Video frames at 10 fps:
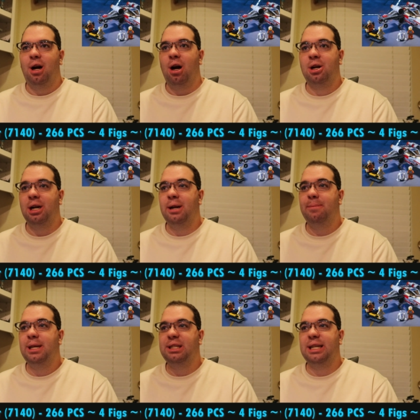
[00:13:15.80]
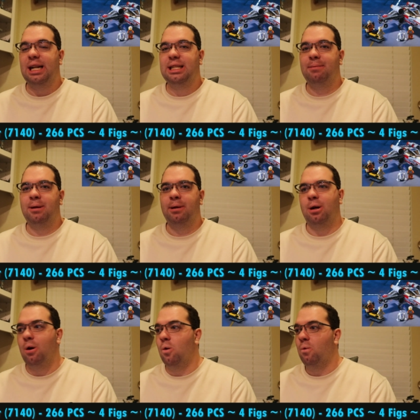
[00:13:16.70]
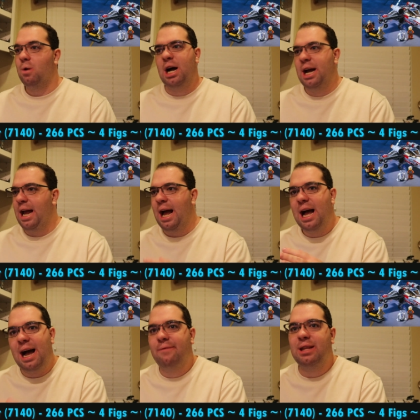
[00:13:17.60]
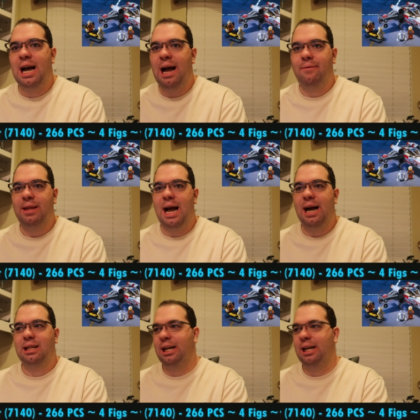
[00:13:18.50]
are gonna be sets I'm going, oh, I have to have that.